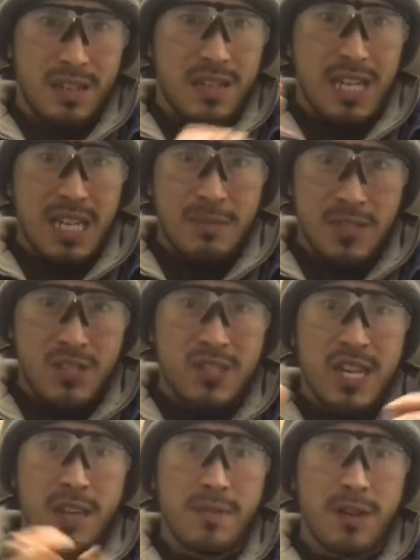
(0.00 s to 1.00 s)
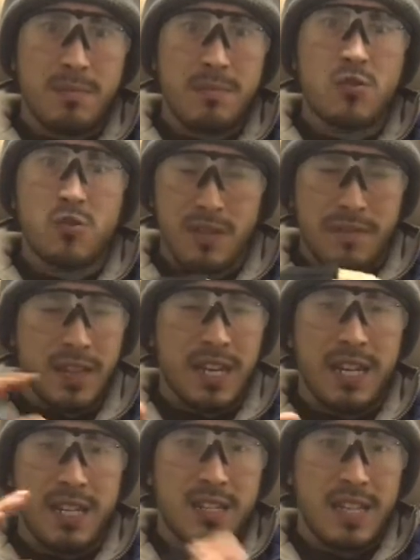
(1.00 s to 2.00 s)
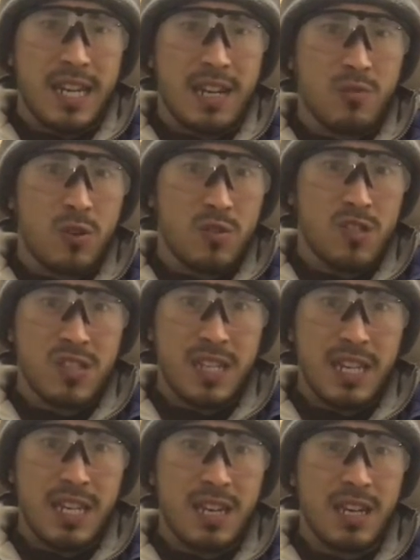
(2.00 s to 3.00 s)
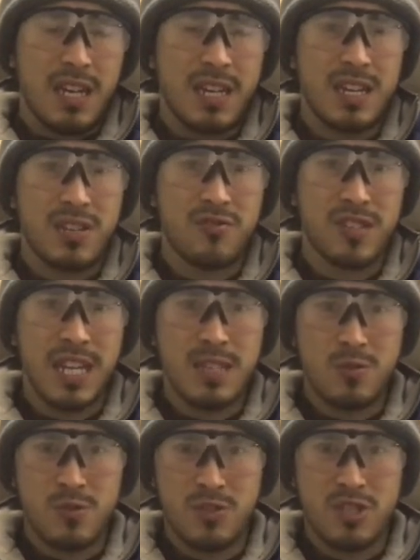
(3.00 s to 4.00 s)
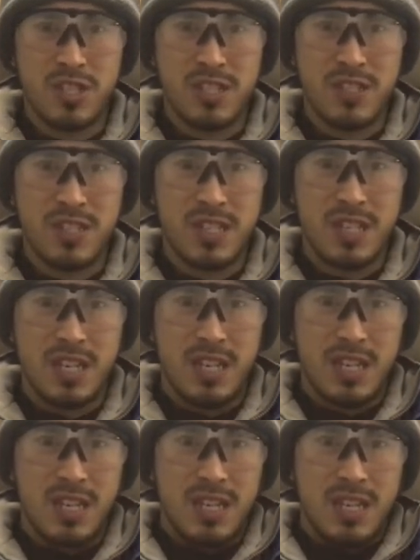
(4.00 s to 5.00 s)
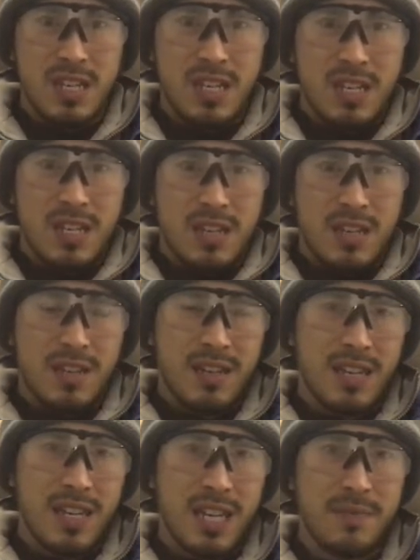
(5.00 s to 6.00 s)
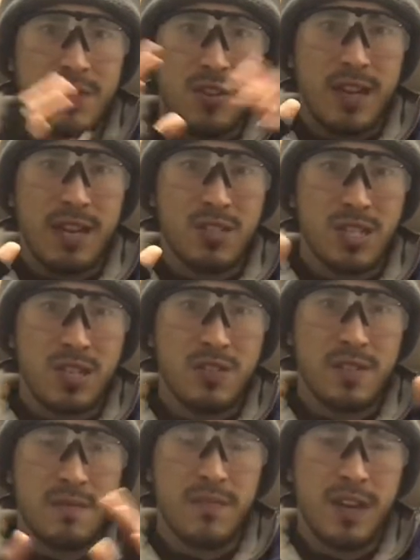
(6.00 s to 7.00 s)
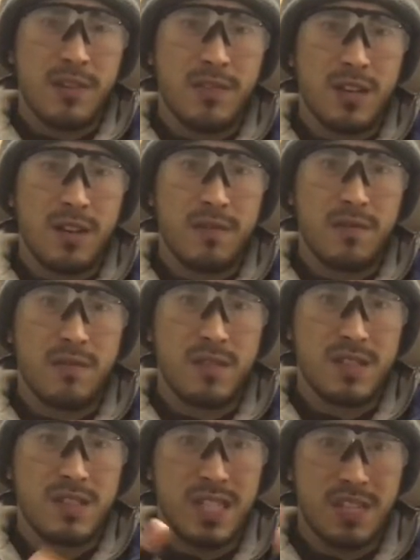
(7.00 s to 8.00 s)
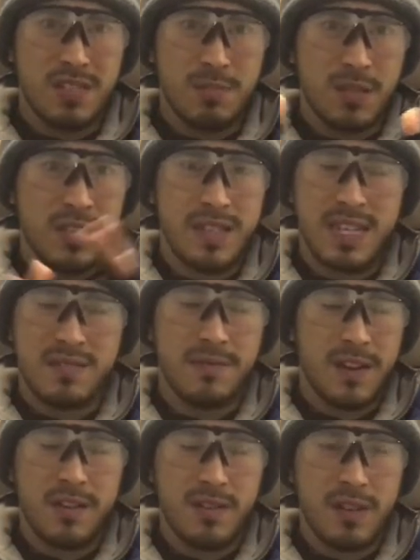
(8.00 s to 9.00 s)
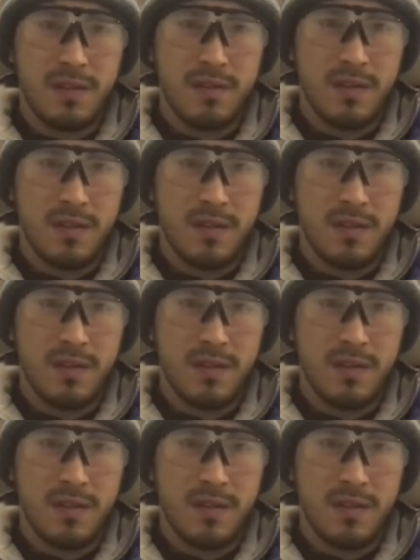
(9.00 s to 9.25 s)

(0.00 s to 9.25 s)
either you save up or you forget it. Now, honestly, grenade launchers, if you know how to use them, fair enough. Sensibly, that's fair enough.